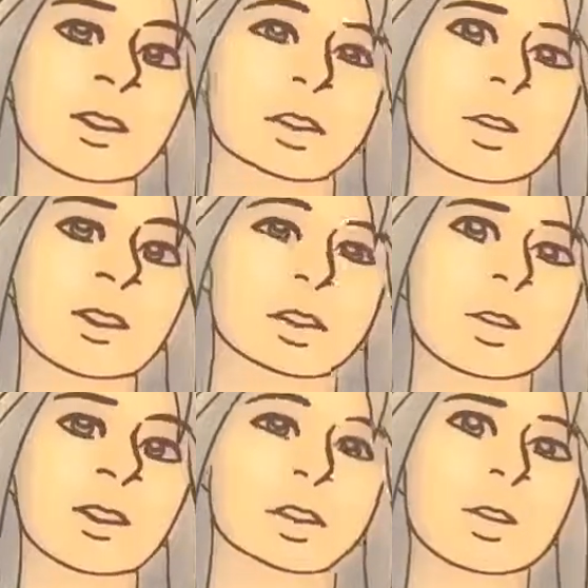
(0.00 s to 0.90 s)
that, like
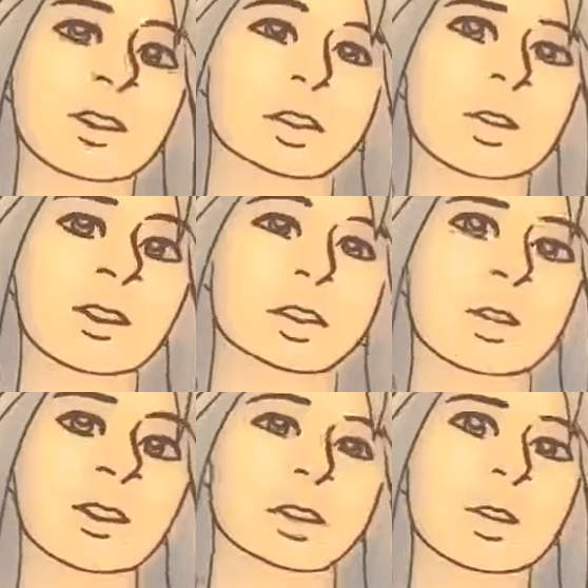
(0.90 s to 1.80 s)
that cocktail that
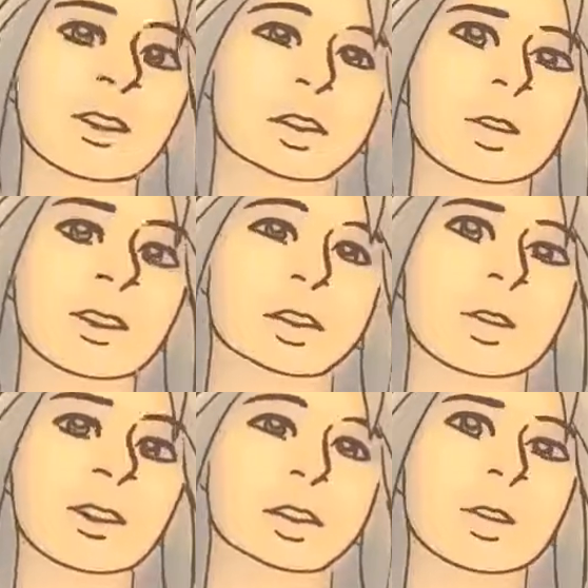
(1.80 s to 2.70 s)
Catwoman,
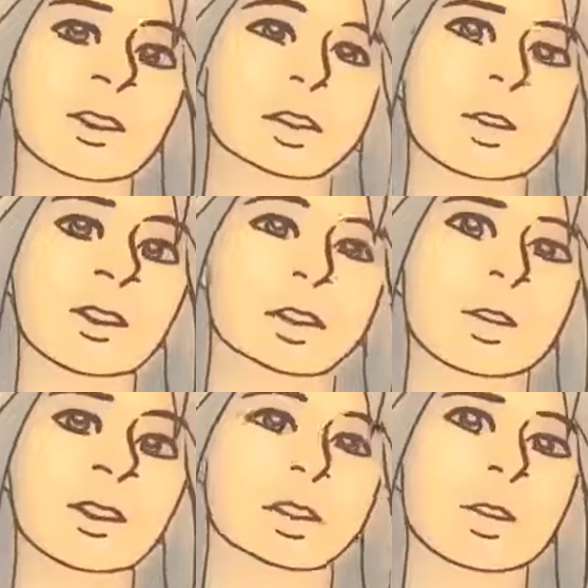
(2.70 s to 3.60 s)
Halle Berry Catwoman
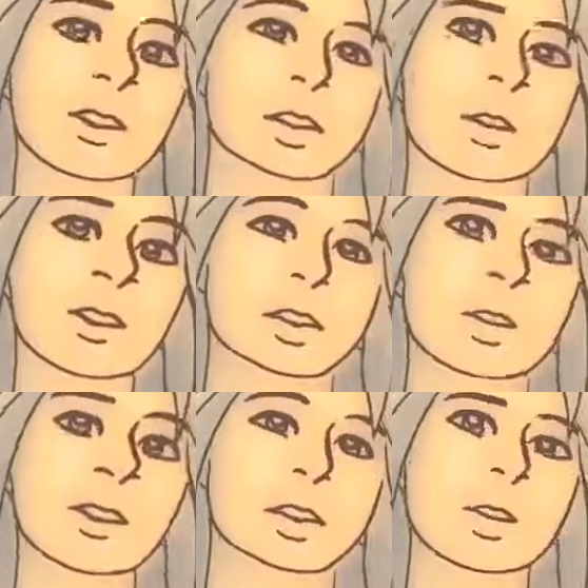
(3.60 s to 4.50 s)
orders. yes.
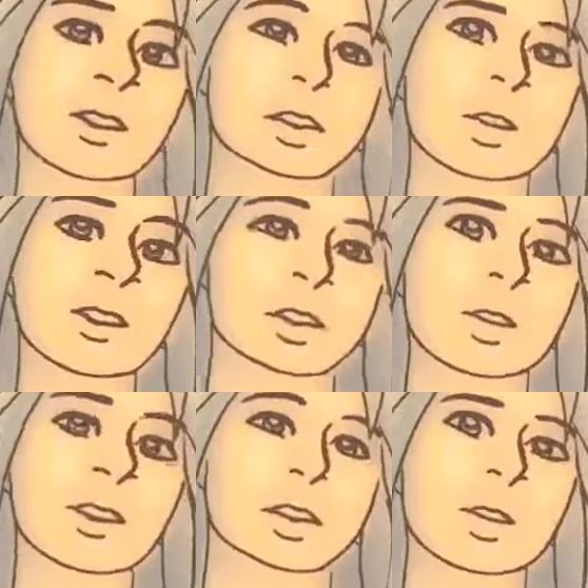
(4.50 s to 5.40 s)
Uh, I'll
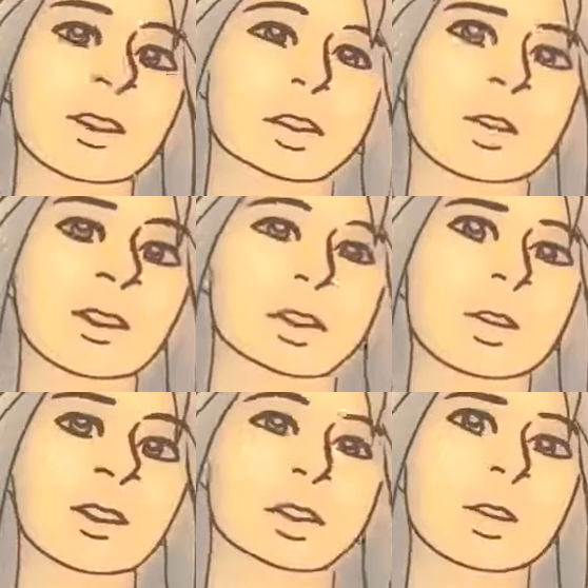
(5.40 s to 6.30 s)
have it fancy,
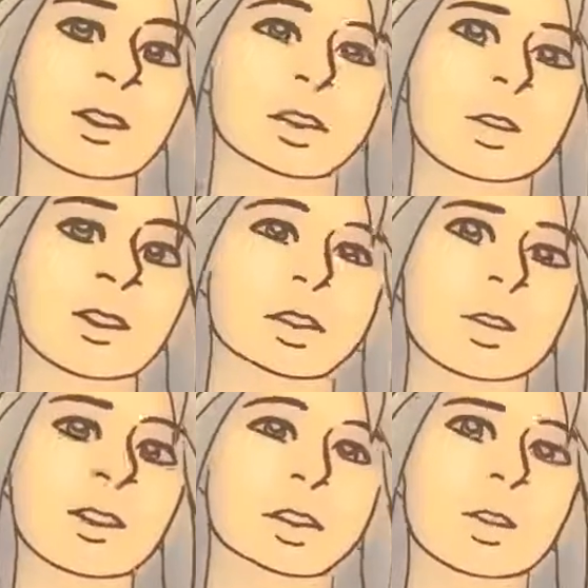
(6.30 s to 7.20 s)
please. I,
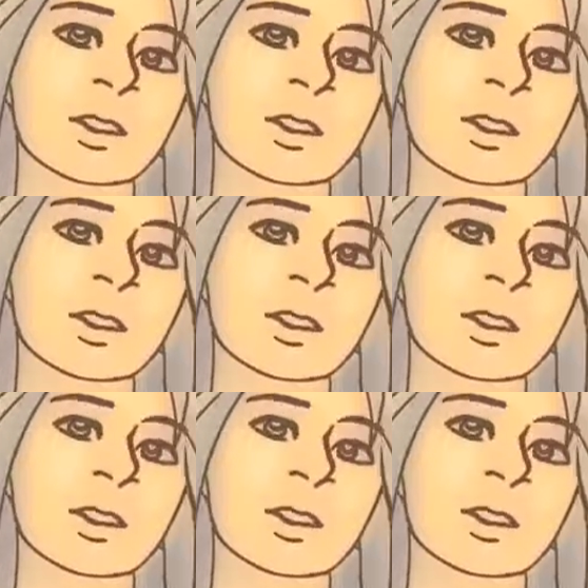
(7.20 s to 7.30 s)
I,